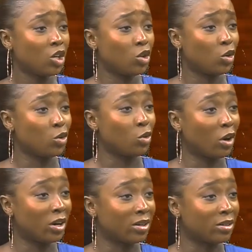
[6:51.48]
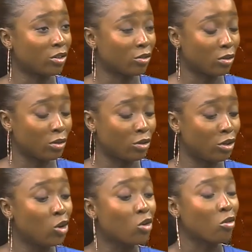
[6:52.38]
you know your
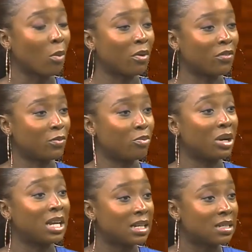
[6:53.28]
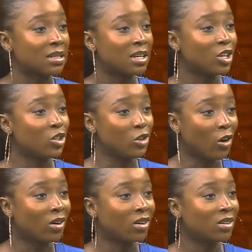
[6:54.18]
new crop of brilliant
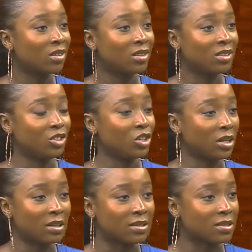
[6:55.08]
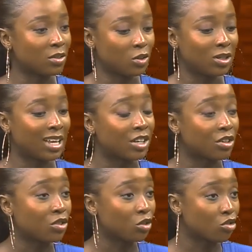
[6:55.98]
young journalists, you know,
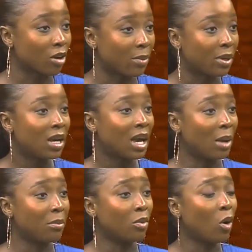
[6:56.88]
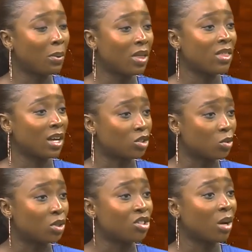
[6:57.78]
Nigeria's new tribe. I'm hoping that you
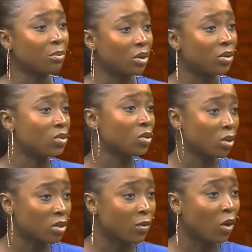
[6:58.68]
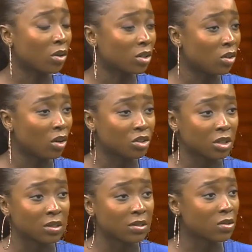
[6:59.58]
would champion this cause for other young
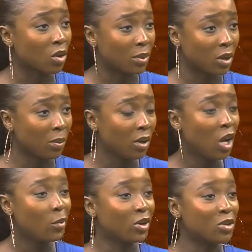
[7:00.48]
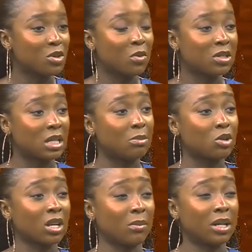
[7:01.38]
journalists coming up because we don't want to keep
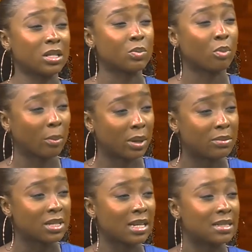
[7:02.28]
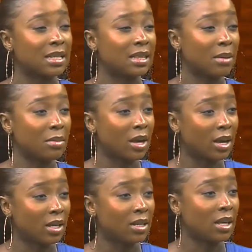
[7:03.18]
talking about these problems and seeing them year
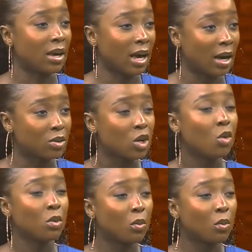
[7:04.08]
in, year out. We